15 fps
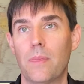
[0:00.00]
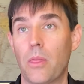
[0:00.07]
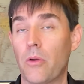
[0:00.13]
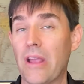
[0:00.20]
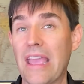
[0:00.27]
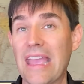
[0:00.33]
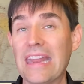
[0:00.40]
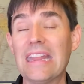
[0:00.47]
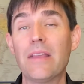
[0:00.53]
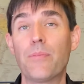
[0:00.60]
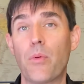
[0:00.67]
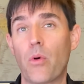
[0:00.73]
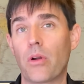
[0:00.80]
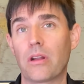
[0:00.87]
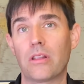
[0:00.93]
or any
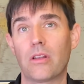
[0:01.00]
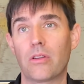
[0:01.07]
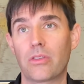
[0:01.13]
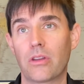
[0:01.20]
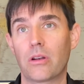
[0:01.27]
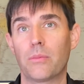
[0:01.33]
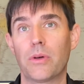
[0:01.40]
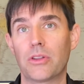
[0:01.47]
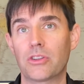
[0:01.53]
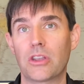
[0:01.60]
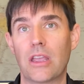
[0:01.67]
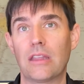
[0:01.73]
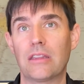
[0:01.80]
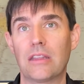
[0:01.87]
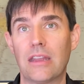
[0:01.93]
port in your Thunderbolt
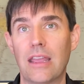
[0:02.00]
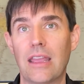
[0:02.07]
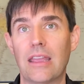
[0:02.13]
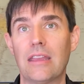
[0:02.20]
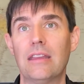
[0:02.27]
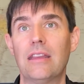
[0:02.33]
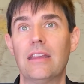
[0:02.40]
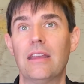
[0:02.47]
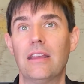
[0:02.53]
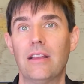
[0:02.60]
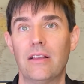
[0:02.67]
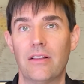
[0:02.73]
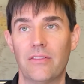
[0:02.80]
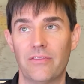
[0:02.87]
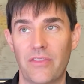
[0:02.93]
chain today,
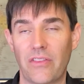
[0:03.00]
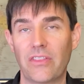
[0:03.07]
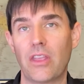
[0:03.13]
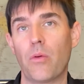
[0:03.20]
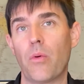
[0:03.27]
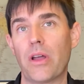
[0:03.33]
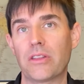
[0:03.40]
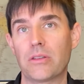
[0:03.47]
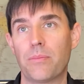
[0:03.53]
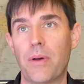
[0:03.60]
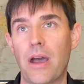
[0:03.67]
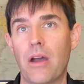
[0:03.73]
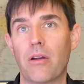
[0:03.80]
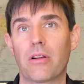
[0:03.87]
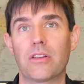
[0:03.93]
15 watts of
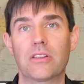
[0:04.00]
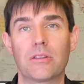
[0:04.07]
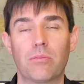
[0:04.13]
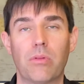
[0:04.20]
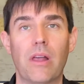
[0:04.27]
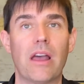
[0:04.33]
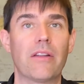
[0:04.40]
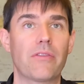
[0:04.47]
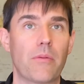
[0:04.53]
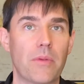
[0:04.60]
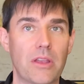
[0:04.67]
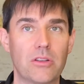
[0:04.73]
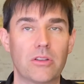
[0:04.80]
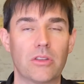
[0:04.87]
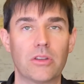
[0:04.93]
power is supplied from
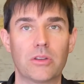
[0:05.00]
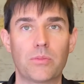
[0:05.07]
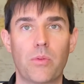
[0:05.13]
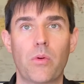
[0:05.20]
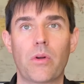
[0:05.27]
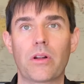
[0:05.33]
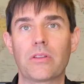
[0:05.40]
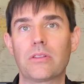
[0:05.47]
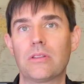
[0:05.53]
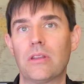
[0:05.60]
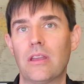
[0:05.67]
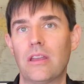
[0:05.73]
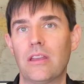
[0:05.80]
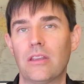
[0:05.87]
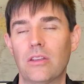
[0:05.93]
each of those ports.
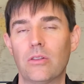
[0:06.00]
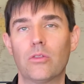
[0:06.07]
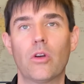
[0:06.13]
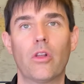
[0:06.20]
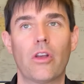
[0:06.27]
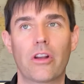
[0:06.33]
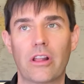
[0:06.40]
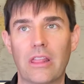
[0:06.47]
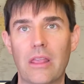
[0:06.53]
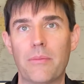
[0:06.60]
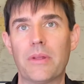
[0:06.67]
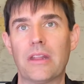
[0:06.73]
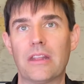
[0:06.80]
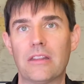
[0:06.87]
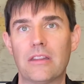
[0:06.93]
You're no longer
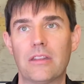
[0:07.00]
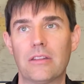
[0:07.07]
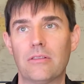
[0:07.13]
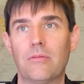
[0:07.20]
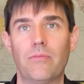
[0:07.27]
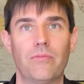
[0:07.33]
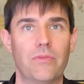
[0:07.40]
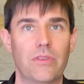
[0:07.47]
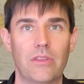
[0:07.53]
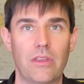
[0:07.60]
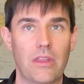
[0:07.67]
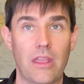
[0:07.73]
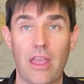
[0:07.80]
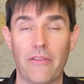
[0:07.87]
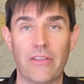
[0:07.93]
limited to
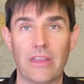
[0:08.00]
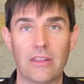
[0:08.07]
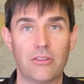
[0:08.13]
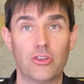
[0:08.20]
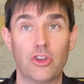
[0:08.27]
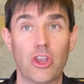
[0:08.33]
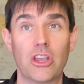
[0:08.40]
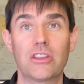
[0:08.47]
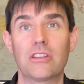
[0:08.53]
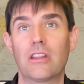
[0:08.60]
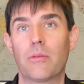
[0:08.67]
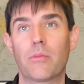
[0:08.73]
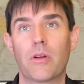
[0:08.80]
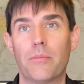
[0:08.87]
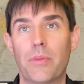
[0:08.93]
having just the
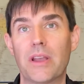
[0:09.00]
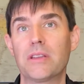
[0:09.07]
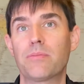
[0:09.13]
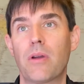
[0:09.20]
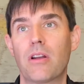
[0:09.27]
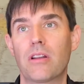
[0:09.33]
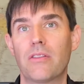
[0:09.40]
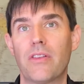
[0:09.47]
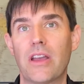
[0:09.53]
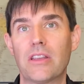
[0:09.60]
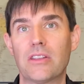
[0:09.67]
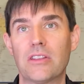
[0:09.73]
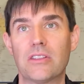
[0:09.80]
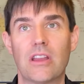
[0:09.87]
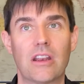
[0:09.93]
number of bus power
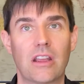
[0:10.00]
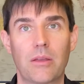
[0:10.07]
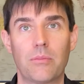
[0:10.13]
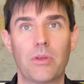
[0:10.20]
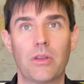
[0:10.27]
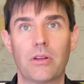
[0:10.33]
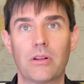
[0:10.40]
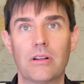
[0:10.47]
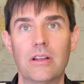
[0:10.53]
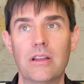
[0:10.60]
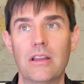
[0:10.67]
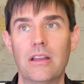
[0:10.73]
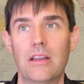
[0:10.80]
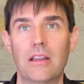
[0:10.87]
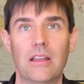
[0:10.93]
devices on a computer
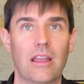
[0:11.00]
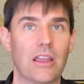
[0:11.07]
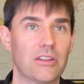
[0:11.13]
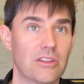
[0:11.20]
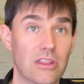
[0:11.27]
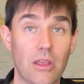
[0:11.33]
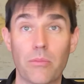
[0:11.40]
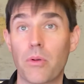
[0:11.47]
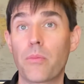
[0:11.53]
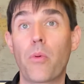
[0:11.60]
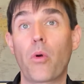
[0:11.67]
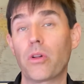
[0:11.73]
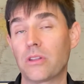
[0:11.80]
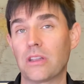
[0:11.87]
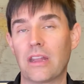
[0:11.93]
as the number of
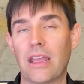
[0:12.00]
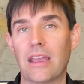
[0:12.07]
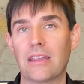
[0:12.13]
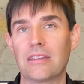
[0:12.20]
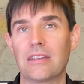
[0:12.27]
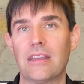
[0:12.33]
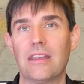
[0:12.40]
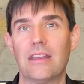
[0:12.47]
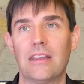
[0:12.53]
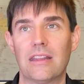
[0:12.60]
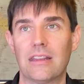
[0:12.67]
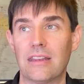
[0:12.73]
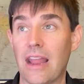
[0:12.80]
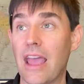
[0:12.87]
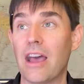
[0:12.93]
ports it has.
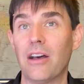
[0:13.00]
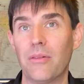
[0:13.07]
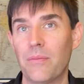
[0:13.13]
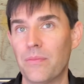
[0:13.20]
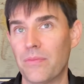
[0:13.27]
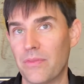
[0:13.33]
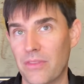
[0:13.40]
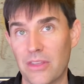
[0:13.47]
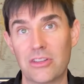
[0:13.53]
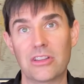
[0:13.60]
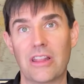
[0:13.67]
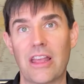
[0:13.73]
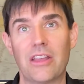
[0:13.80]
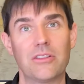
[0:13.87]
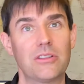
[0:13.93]
Now, this
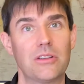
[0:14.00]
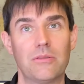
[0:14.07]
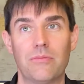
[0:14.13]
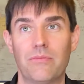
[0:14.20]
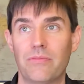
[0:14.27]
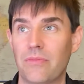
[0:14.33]
allows you